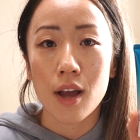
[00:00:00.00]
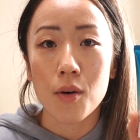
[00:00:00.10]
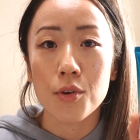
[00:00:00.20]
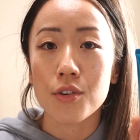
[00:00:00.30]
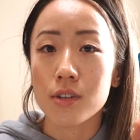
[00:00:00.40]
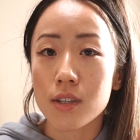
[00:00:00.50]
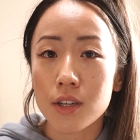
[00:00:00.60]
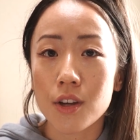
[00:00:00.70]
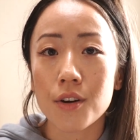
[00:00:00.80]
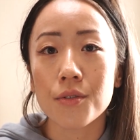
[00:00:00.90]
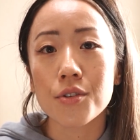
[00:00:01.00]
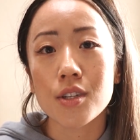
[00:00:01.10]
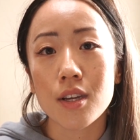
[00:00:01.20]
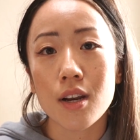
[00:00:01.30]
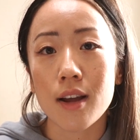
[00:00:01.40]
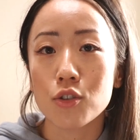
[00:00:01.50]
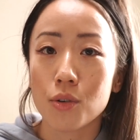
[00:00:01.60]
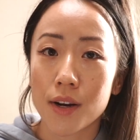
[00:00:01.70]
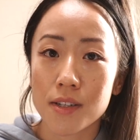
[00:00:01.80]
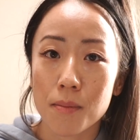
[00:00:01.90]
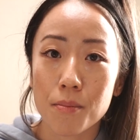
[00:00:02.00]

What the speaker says: out with your skincare routine and trying to